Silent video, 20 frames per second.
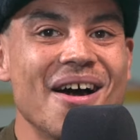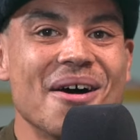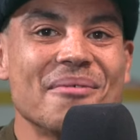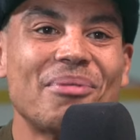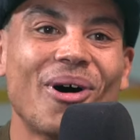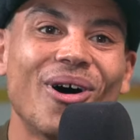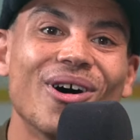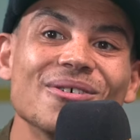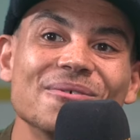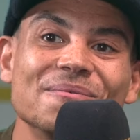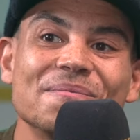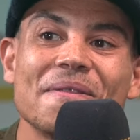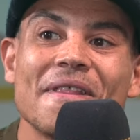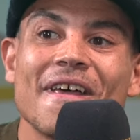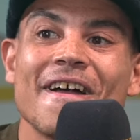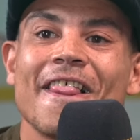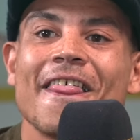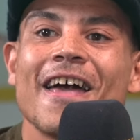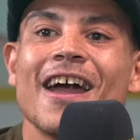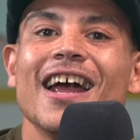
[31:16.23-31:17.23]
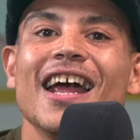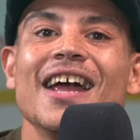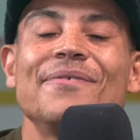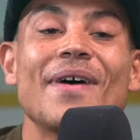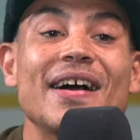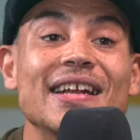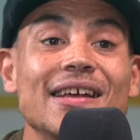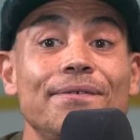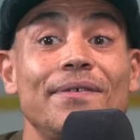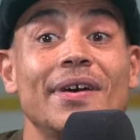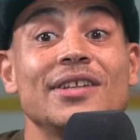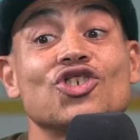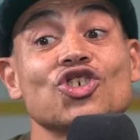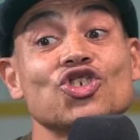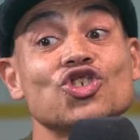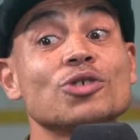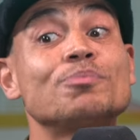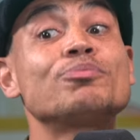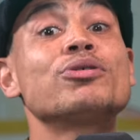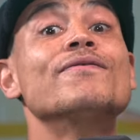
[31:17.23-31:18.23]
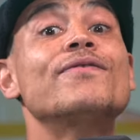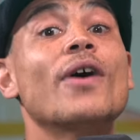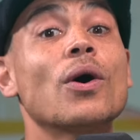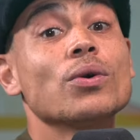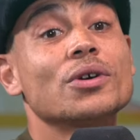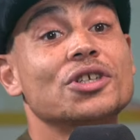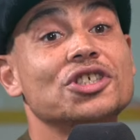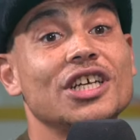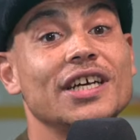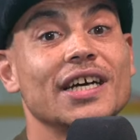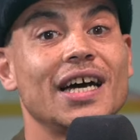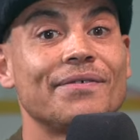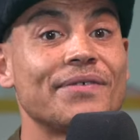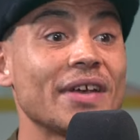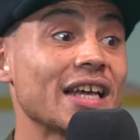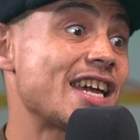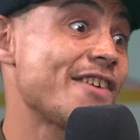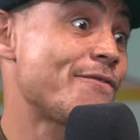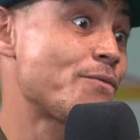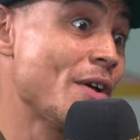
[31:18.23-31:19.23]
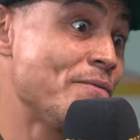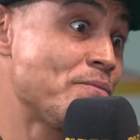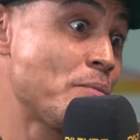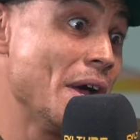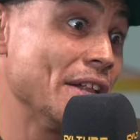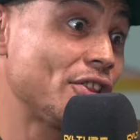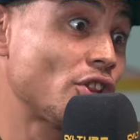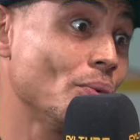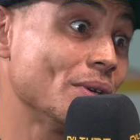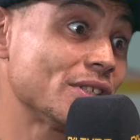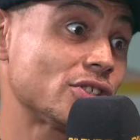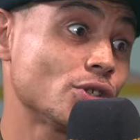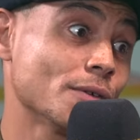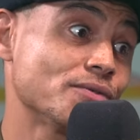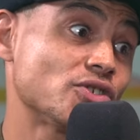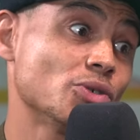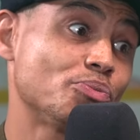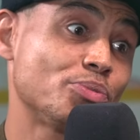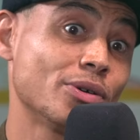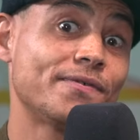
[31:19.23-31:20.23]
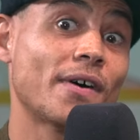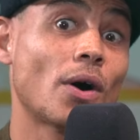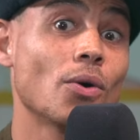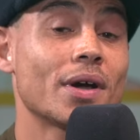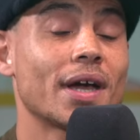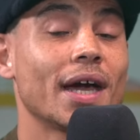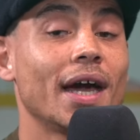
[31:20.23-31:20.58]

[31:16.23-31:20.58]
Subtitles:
But if anything, just to provoke shit. I think if we're doing stuff to provoke it,